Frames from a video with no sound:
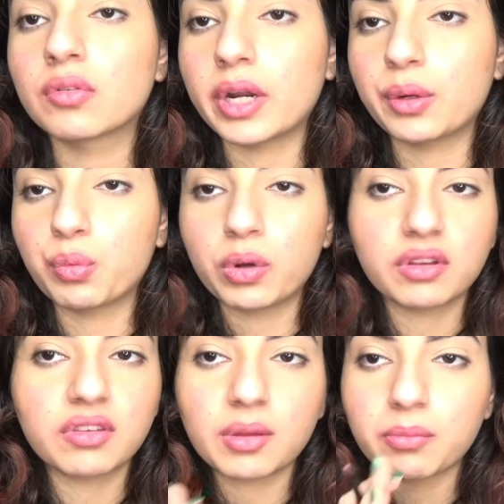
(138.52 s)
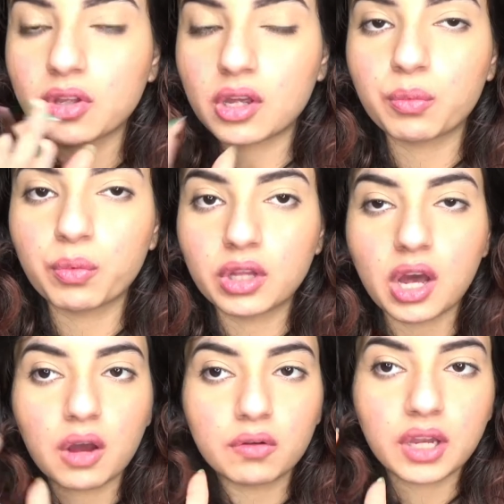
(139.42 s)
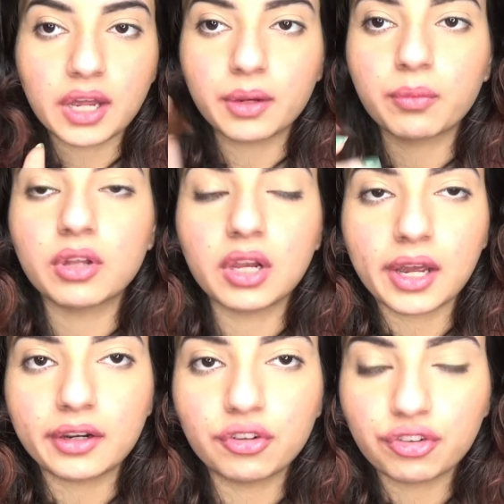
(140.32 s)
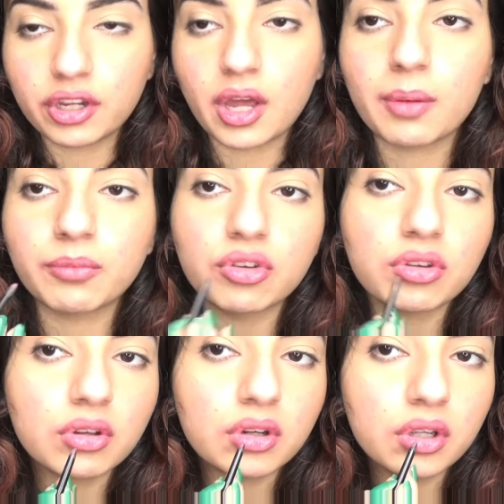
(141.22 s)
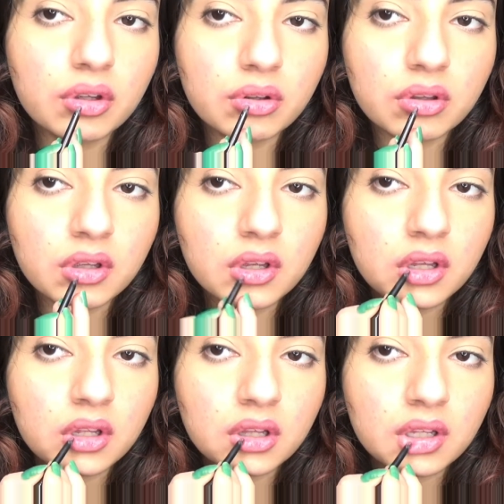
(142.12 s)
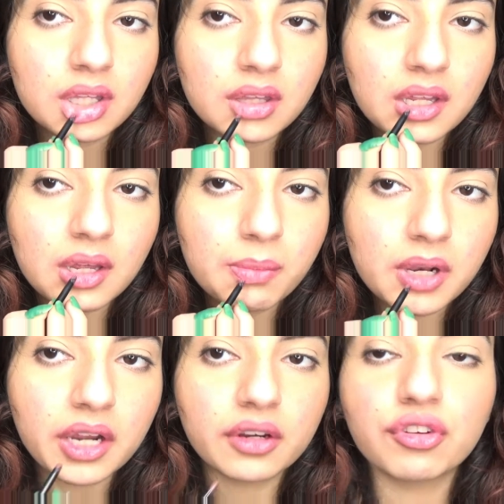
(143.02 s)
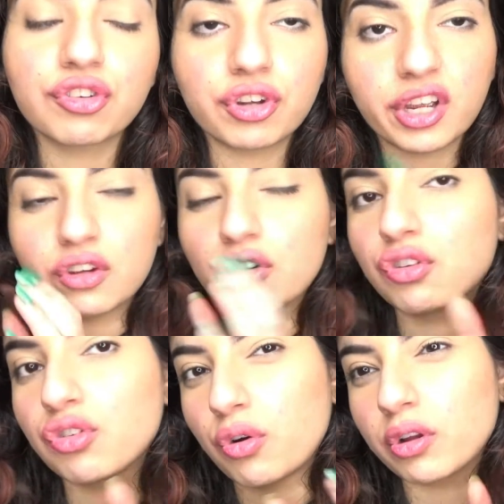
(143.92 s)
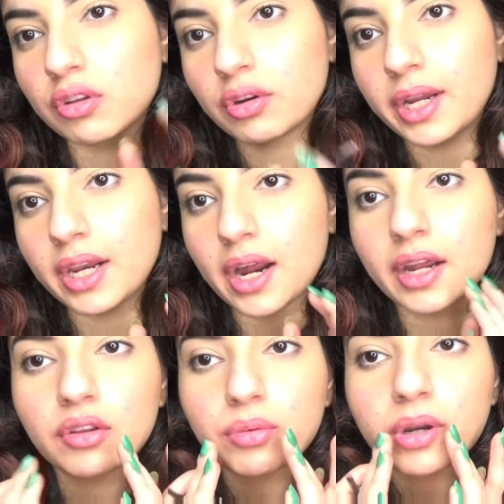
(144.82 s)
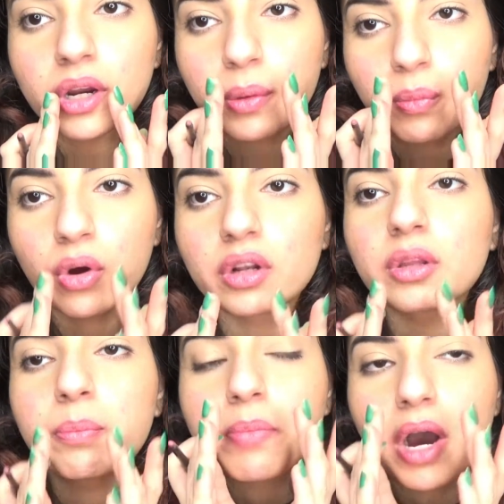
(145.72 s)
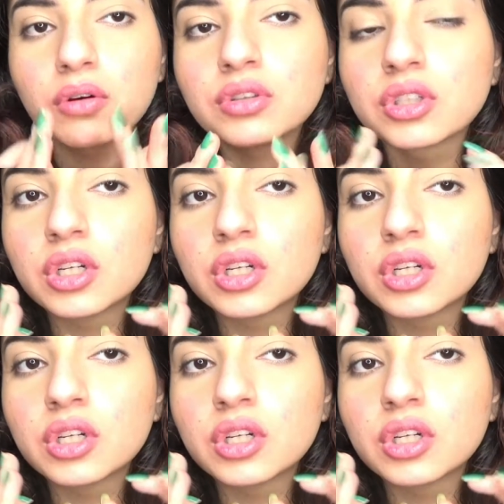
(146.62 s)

Right, once I'm done with the outlining with the lighter shade, I'm just going to use the same lighter shade to draw 3 lines where I want the pout.